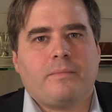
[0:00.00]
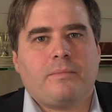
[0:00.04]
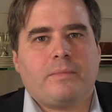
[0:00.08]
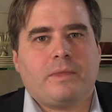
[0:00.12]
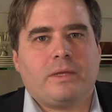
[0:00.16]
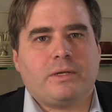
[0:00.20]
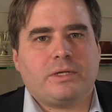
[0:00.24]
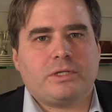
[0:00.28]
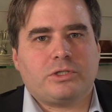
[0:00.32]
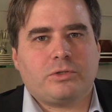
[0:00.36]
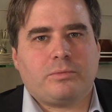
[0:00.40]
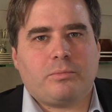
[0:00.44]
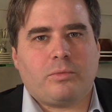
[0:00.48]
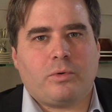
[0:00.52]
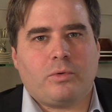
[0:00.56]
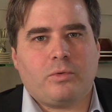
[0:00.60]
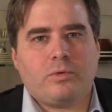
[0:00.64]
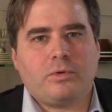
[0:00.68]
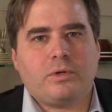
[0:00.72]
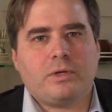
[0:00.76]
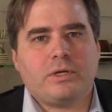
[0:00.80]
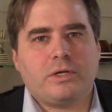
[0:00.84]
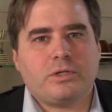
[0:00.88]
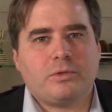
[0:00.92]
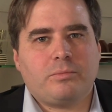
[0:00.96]
The
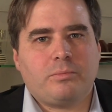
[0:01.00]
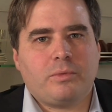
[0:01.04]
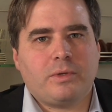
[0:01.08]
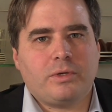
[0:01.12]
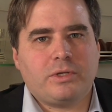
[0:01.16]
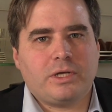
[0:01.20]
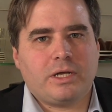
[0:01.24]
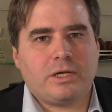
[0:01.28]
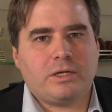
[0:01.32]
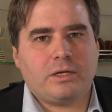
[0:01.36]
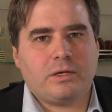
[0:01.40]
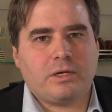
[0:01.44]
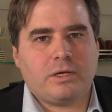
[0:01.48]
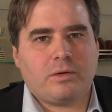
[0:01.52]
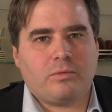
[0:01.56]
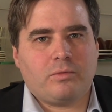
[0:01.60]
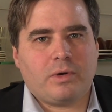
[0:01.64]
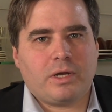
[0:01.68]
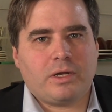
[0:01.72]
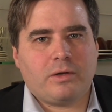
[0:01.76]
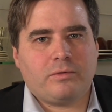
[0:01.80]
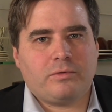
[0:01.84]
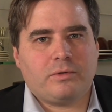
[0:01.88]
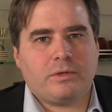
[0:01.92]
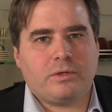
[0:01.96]
dispute is particularly
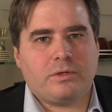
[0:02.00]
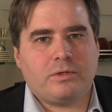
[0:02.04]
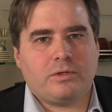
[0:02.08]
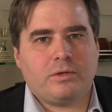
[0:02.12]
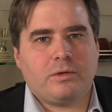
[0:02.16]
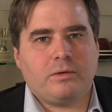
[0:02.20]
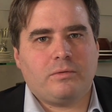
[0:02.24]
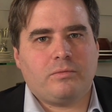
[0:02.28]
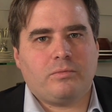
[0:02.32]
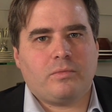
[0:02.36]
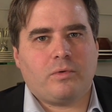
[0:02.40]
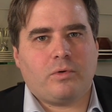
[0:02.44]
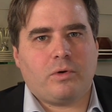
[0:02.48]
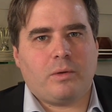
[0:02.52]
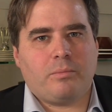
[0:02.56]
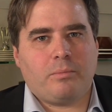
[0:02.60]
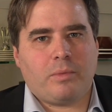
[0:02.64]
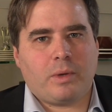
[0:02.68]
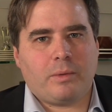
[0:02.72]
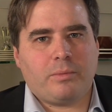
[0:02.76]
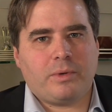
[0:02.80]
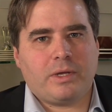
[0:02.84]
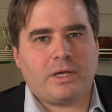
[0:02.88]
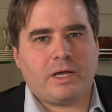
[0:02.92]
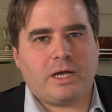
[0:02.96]
relevant for the
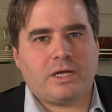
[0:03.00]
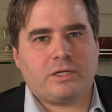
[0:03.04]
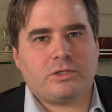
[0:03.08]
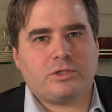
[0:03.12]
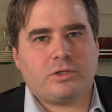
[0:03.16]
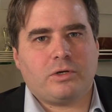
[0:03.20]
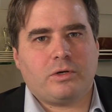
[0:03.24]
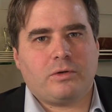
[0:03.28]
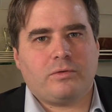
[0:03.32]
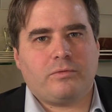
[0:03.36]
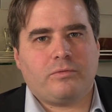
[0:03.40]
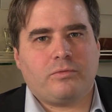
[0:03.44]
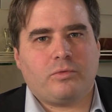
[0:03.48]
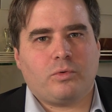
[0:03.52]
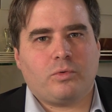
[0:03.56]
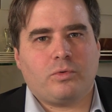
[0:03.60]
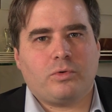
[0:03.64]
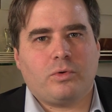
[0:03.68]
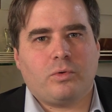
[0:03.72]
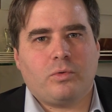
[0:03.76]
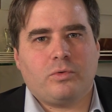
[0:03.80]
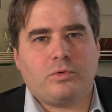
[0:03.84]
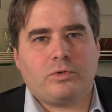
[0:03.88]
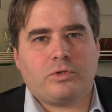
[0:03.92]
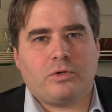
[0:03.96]
publication of
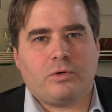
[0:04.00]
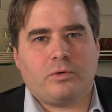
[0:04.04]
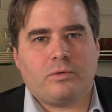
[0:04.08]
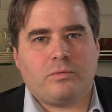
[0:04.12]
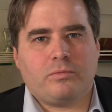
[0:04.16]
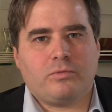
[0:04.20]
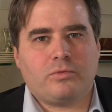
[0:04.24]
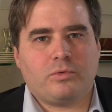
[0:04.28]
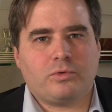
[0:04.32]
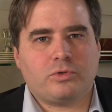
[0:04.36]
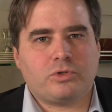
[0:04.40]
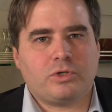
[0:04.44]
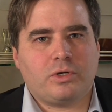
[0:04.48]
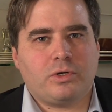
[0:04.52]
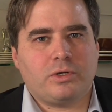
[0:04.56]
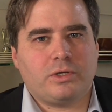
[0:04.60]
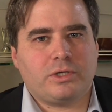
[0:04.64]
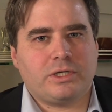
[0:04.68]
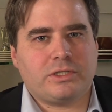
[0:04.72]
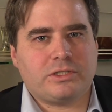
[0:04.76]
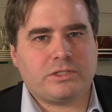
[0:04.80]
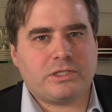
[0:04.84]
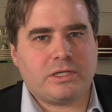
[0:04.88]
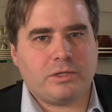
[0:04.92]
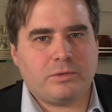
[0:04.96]
photos for
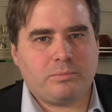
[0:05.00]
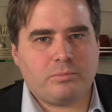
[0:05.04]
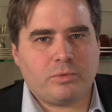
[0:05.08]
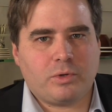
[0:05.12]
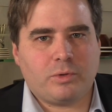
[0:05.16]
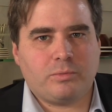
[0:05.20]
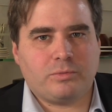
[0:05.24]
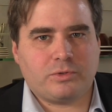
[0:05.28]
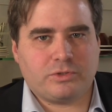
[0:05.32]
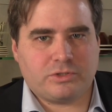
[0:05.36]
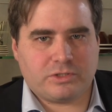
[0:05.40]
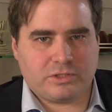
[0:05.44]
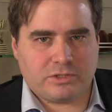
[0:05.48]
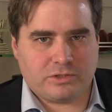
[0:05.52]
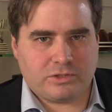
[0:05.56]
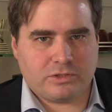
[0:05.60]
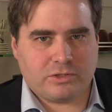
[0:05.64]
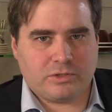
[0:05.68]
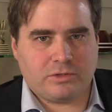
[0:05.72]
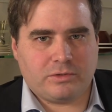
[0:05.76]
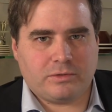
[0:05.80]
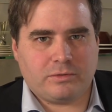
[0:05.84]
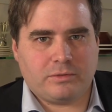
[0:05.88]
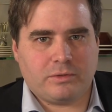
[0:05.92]
journalistic purposes,